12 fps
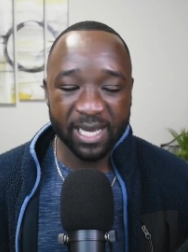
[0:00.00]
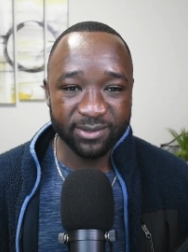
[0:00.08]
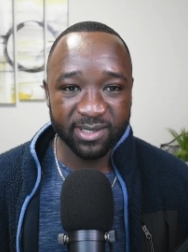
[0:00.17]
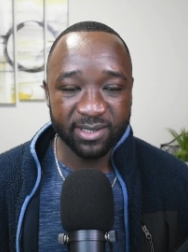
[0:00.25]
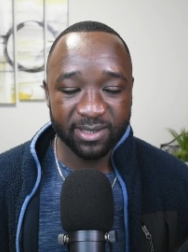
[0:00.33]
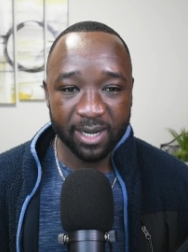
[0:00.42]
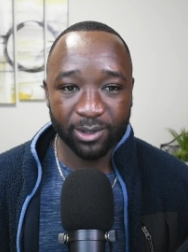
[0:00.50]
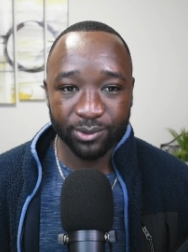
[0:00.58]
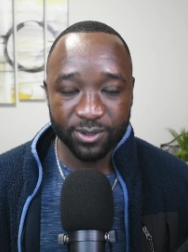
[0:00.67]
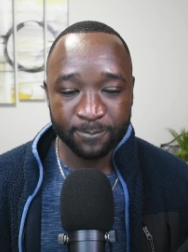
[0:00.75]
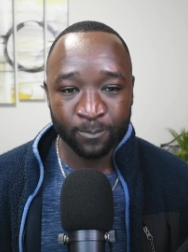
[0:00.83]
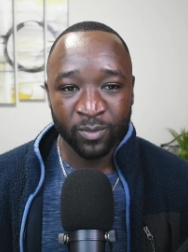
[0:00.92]
thousand
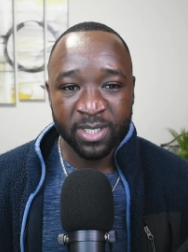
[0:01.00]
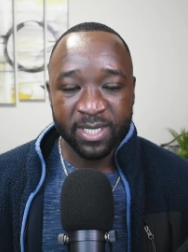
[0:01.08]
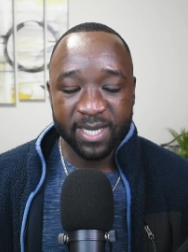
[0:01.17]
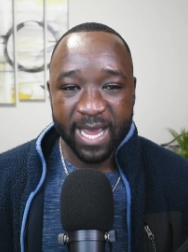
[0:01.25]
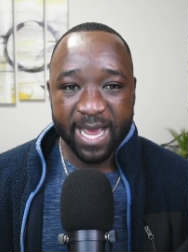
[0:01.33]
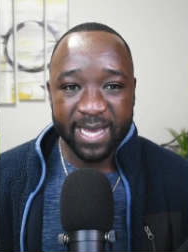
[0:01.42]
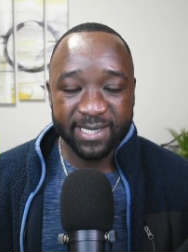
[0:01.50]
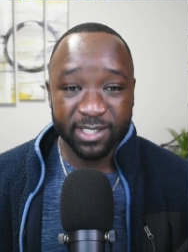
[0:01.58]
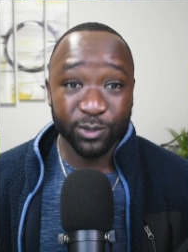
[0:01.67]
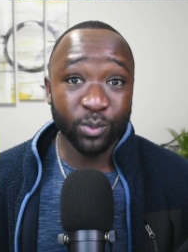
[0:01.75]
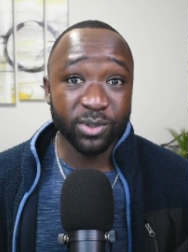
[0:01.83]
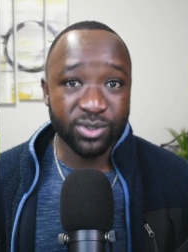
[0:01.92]
dollars. As
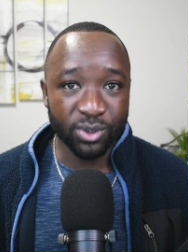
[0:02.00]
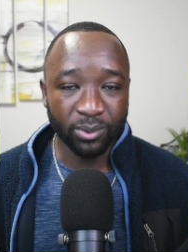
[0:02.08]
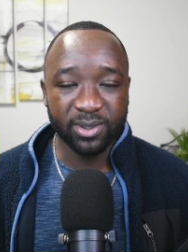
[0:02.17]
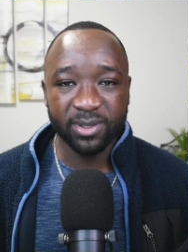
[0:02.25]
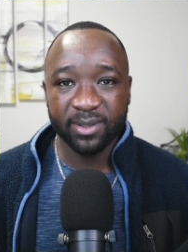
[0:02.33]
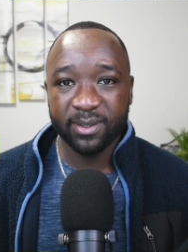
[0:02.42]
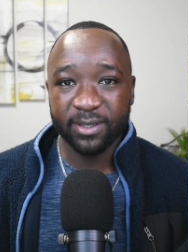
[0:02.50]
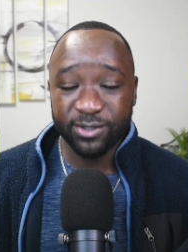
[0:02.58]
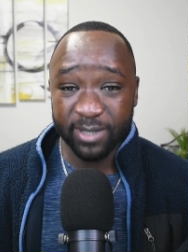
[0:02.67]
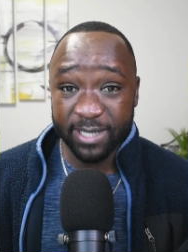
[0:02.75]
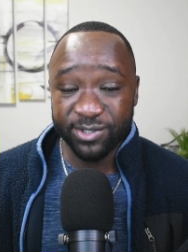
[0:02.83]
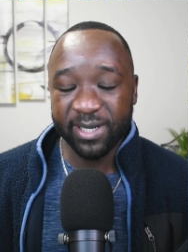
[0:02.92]
a result,
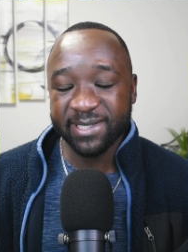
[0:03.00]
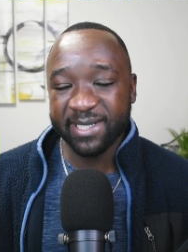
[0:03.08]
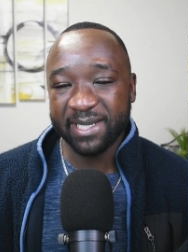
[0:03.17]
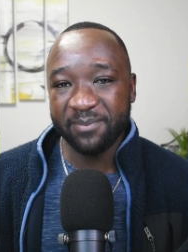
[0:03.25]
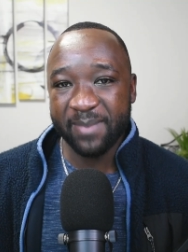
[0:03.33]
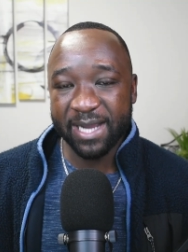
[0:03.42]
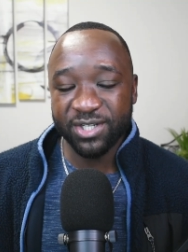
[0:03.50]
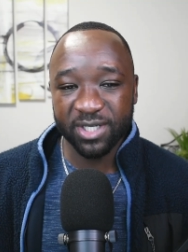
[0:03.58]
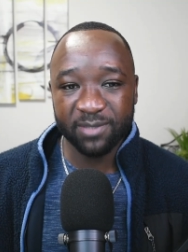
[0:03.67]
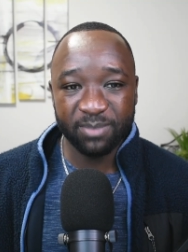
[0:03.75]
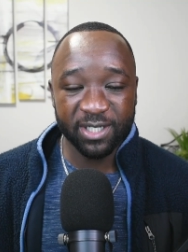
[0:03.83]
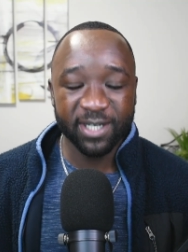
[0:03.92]
you, as you guys can
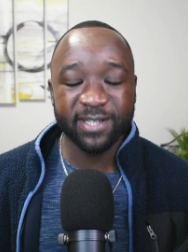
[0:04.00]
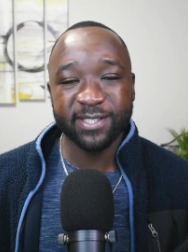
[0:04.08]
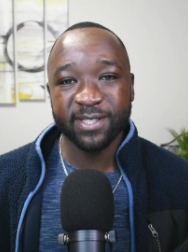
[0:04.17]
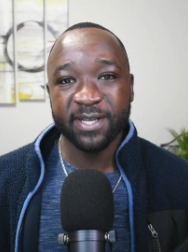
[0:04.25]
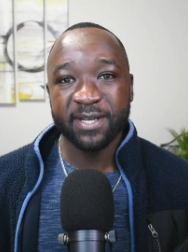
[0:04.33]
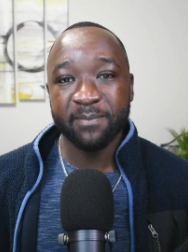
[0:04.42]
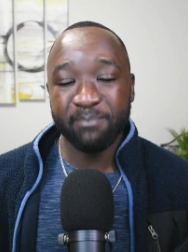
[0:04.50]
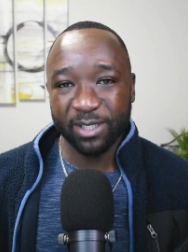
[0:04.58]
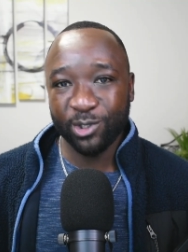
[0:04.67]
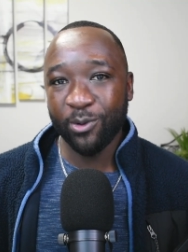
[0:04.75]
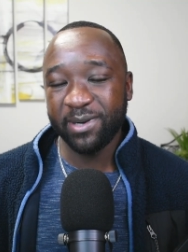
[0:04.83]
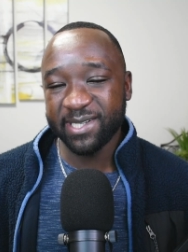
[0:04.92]
imagine, because
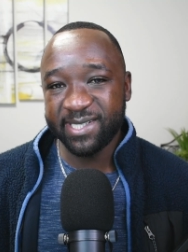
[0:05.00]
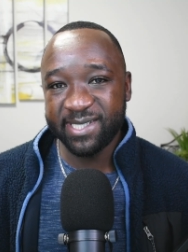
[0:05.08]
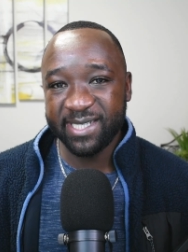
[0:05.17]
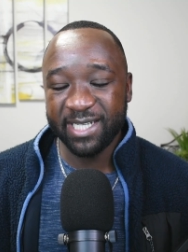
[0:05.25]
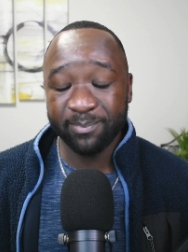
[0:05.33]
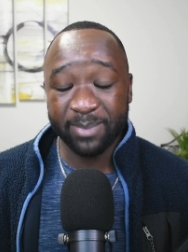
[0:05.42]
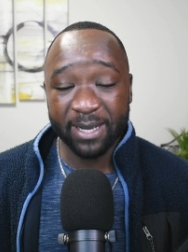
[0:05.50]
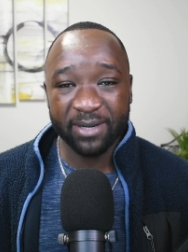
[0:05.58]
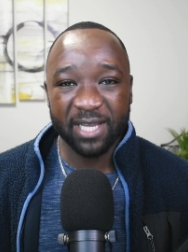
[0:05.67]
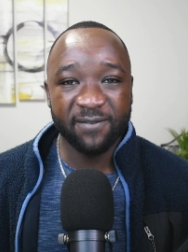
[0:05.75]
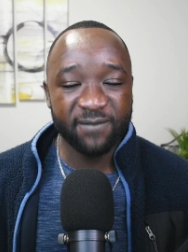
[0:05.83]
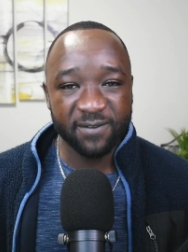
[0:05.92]
Bitcoin has seen about
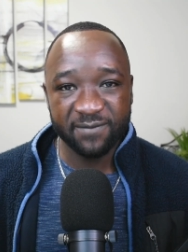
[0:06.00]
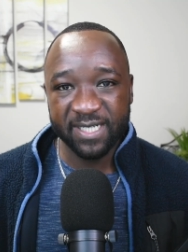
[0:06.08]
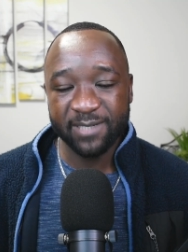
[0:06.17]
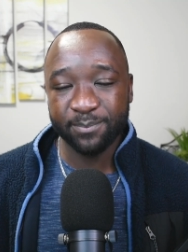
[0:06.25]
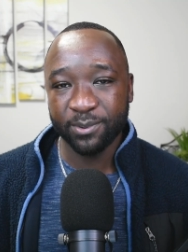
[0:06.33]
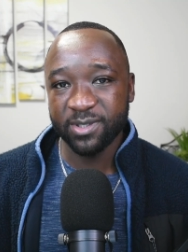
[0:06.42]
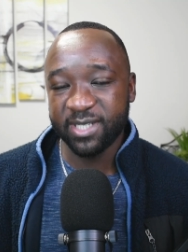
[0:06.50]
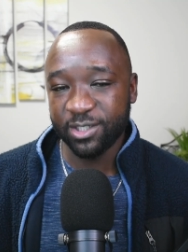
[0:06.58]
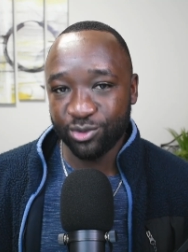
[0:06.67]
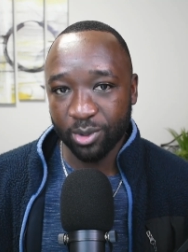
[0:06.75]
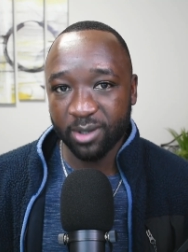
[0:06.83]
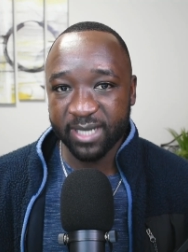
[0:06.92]
a fifteen percent
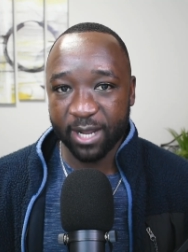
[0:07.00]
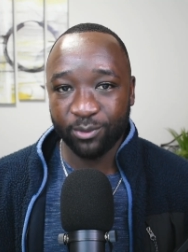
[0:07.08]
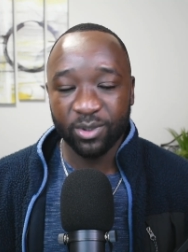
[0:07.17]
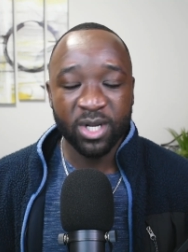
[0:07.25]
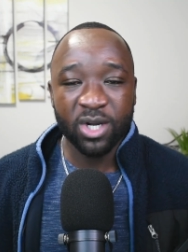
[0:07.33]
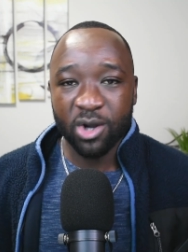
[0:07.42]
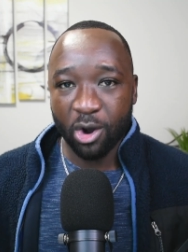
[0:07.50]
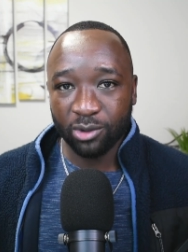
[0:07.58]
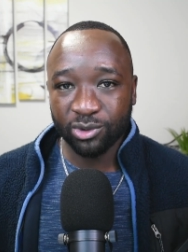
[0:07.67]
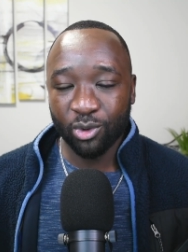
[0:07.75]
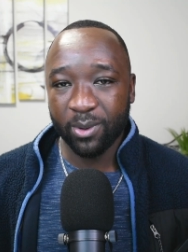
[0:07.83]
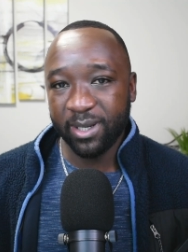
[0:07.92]
drawdown,
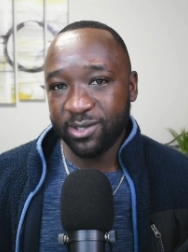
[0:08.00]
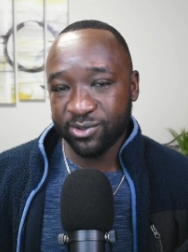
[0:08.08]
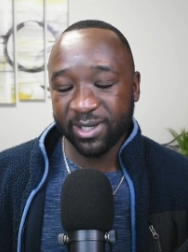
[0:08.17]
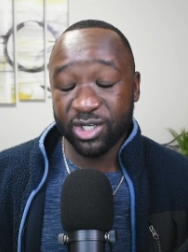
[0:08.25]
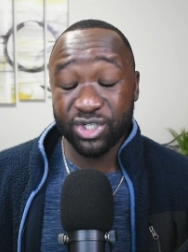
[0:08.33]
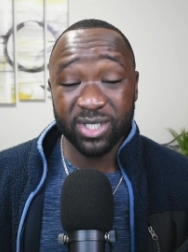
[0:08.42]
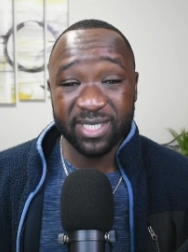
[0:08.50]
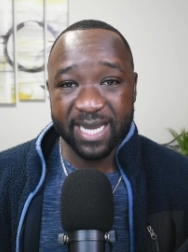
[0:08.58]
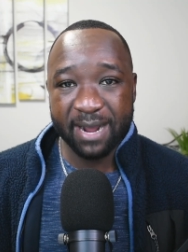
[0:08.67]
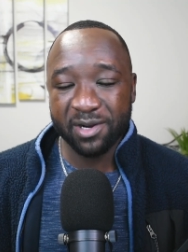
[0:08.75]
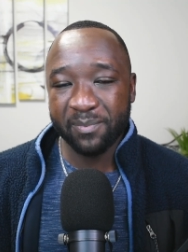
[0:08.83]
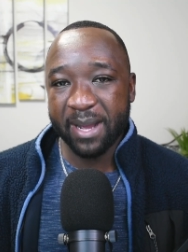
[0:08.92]
altcoins are actually
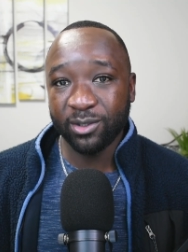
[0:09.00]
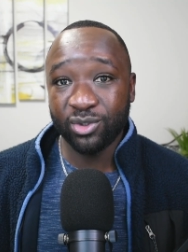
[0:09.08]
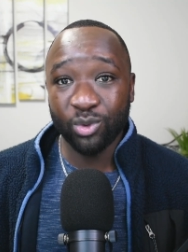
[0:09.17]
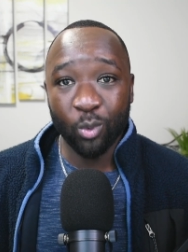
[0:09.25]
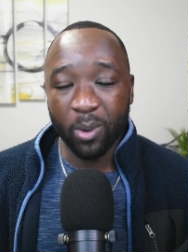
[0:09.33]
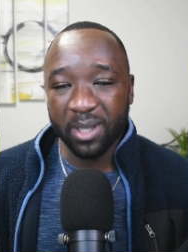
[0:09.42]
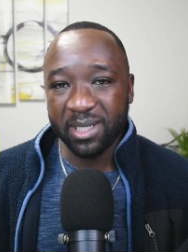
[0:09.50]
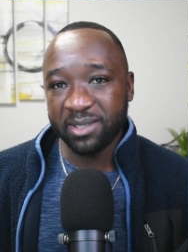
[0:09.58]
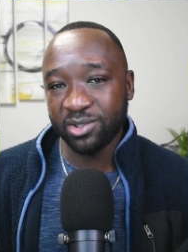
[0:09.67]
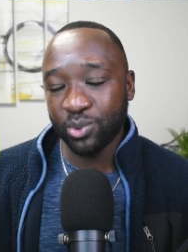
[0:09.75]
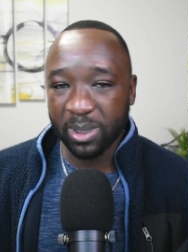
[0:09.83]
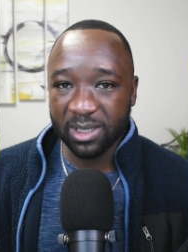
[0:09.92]
down about twenty
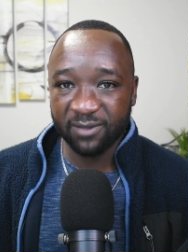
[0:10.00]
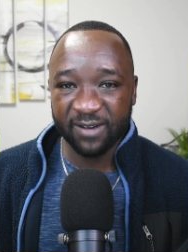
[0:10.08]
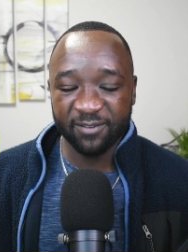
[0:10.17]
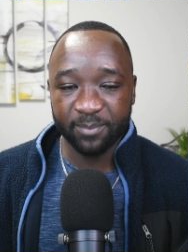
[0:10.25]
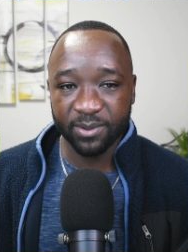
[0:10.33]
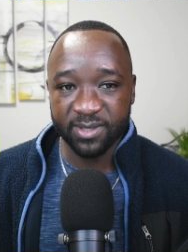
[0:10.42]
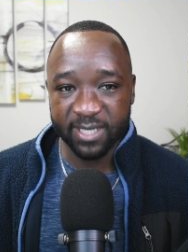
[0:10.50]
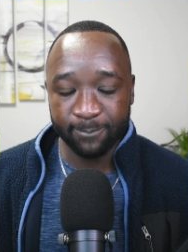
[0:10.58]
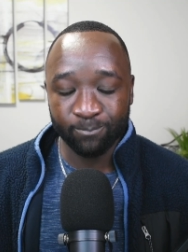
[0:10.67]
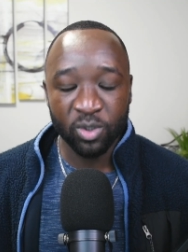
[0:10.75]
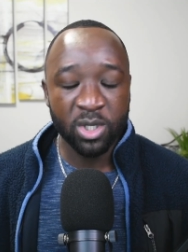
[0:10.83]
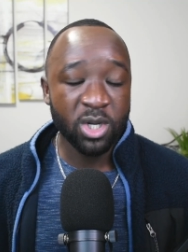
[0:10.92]
to twenty-five percent
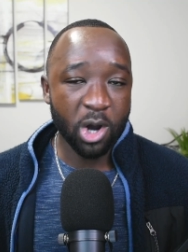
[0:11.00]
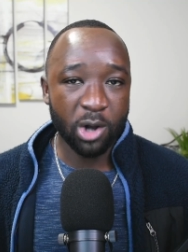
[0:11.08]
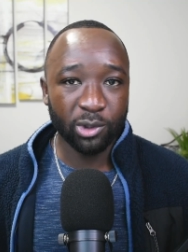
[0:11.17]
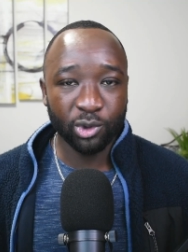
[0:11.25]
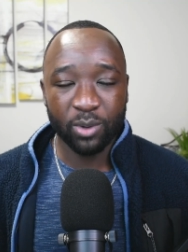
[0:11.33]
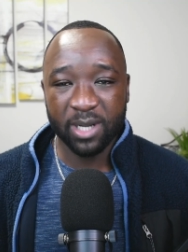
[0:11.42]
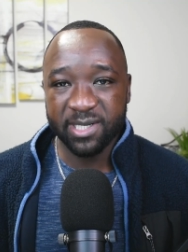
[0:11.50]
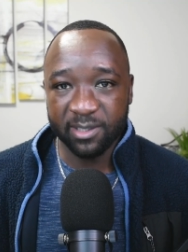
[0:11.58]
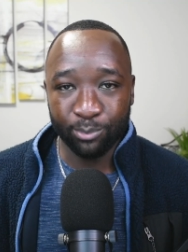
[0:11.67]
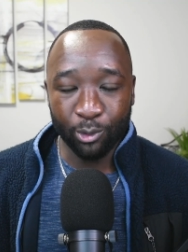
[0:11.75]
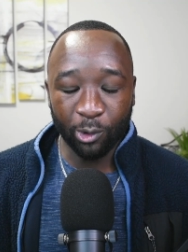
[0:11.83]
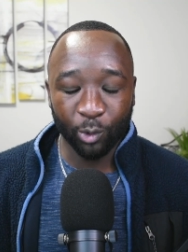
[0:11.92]
all across the
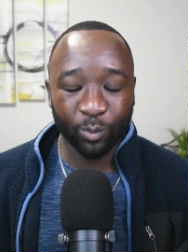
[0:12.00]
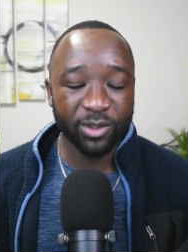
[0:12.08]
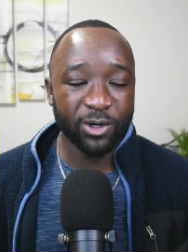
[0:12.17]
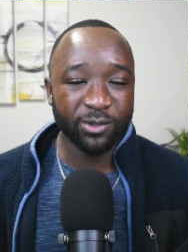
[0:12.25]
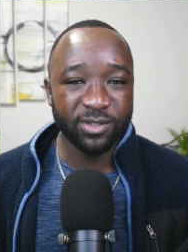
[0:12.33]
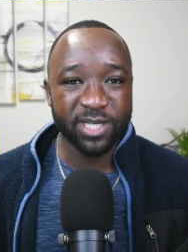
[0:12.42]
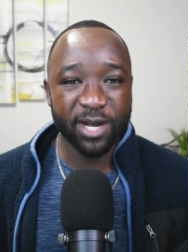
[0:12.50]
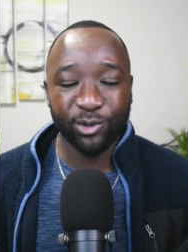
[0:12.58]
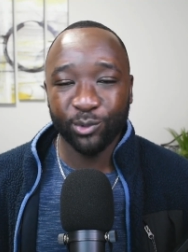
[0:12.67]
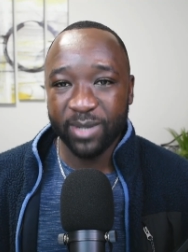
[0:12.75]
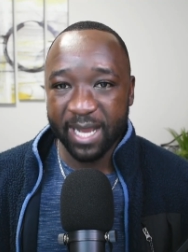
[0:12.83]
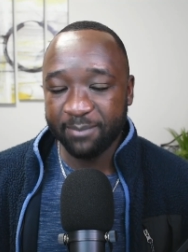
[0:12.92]
board, with
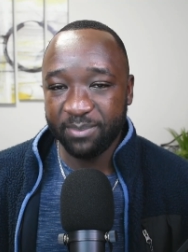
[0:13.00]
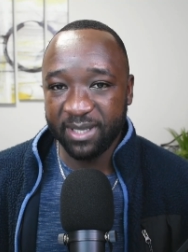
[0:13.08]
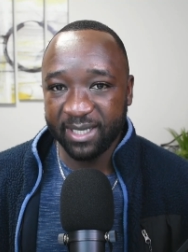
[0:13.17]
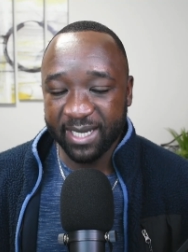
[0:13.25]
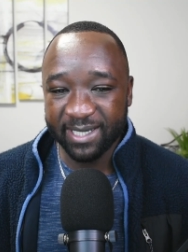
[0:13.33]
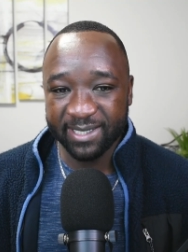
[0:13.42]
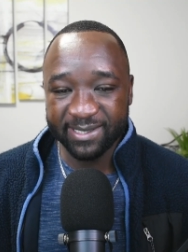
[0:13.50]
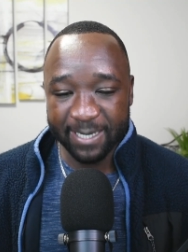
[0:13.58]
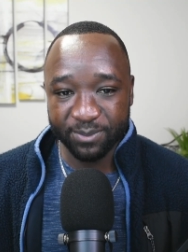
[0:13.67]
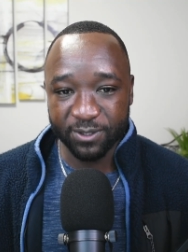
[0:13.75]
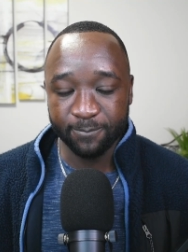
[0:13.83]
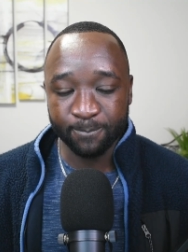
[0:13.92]
Cardano not being an
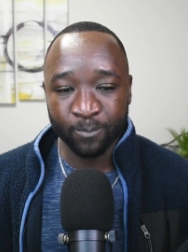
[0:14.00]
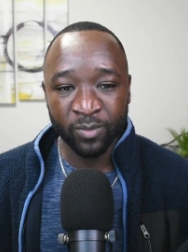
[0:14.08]
exception.